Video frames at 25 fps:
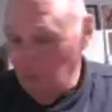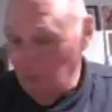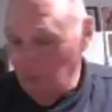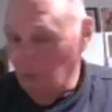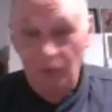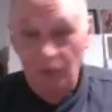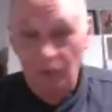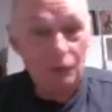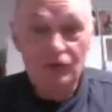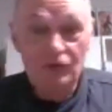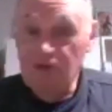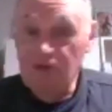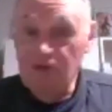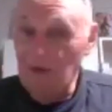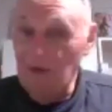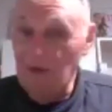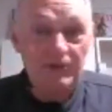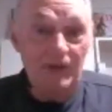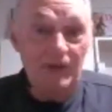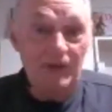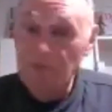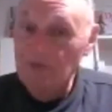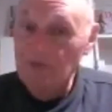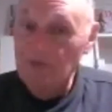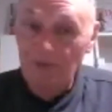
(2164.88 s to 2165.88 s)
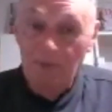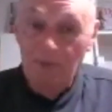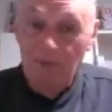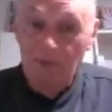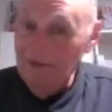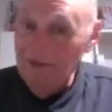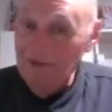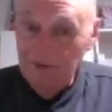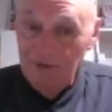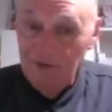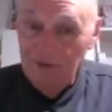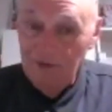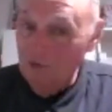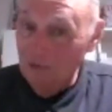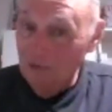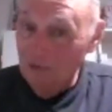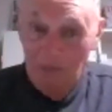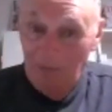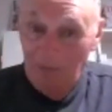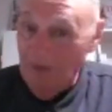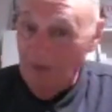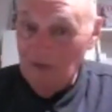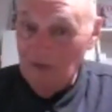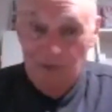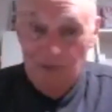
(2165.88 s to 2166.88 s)
who steps up to the mic to do the
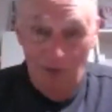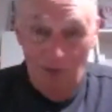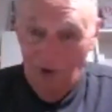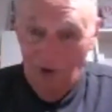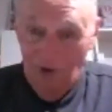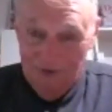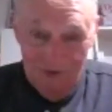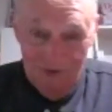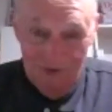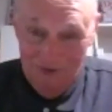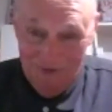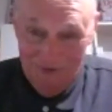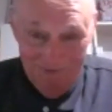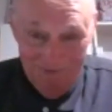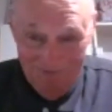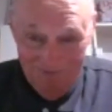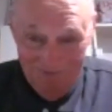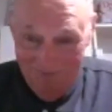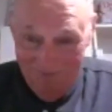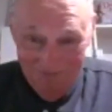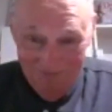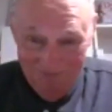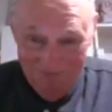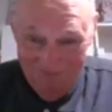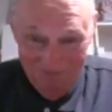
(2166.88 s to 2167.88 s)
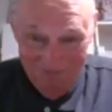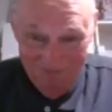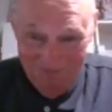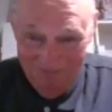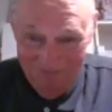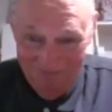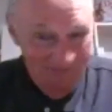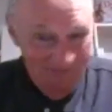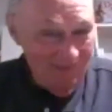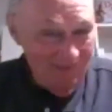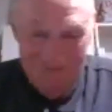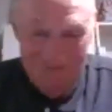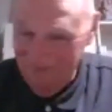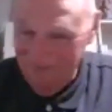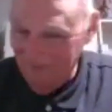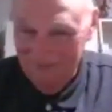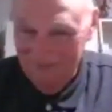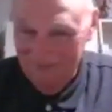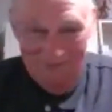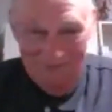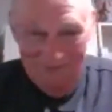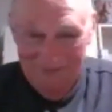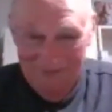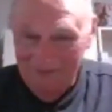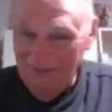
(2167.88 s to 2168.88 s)
bass parts?
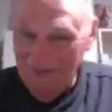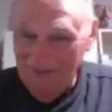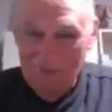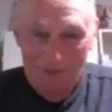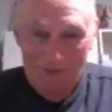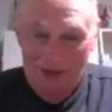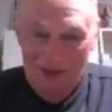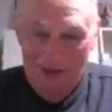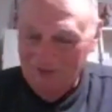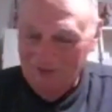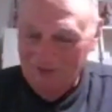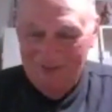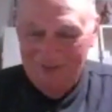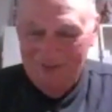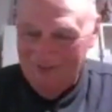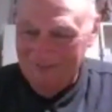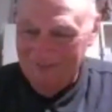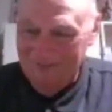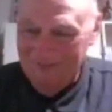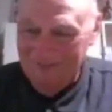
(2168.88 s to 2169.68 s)
Nick Massi.